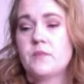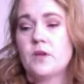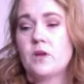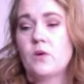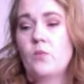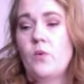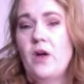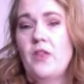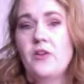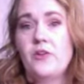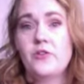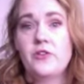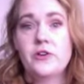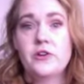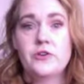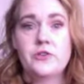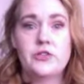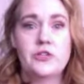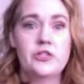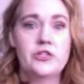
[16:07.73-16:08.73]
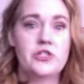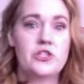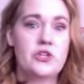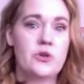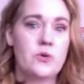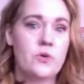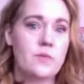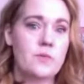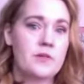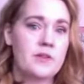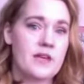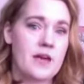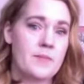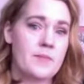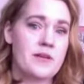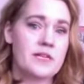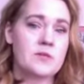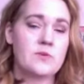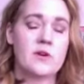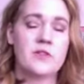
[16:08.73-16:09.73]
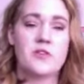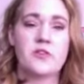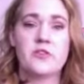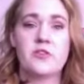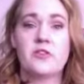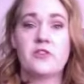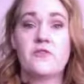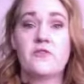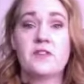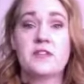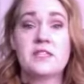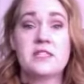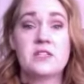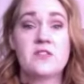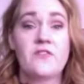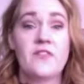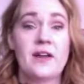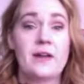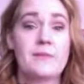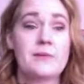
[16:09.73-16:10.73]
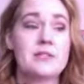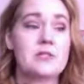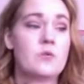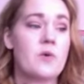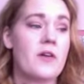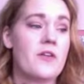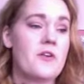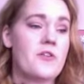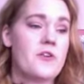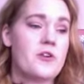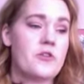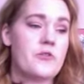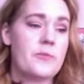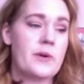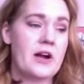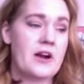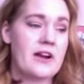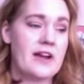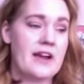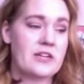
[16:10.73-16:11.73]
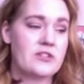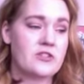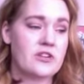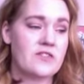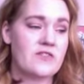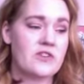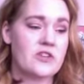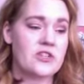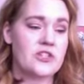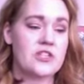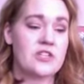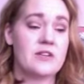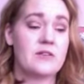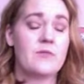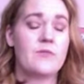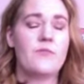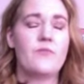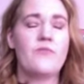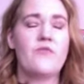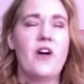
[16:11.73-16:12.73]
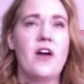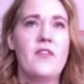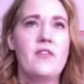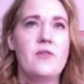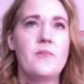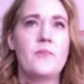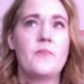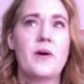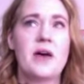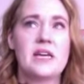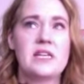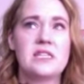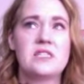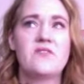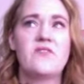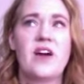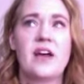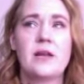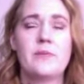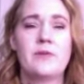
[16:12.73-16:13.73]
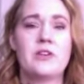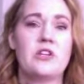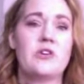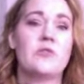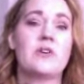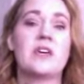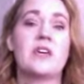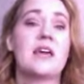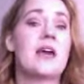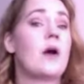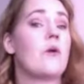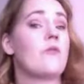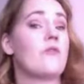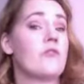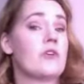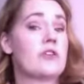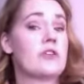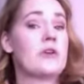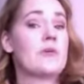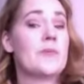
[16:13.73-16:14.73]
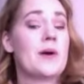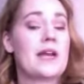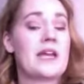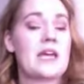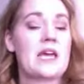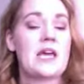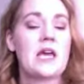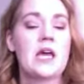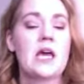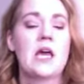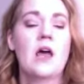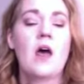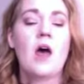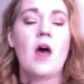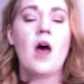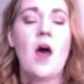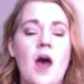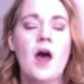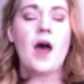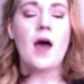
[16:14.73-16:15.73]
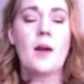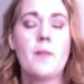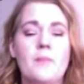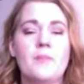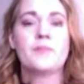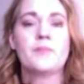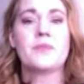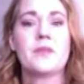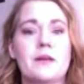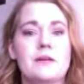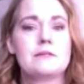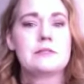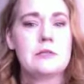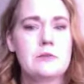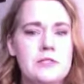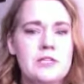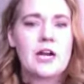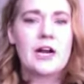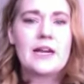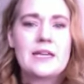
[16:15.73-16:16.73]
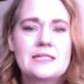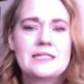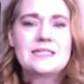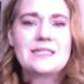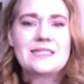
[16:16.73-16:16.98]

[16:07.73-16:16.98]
Whether they're the chewable gummies, whether they're the Flintstone vitamins, whether they're the bariatric version, find the best vitamin you can get with your money. So sorry.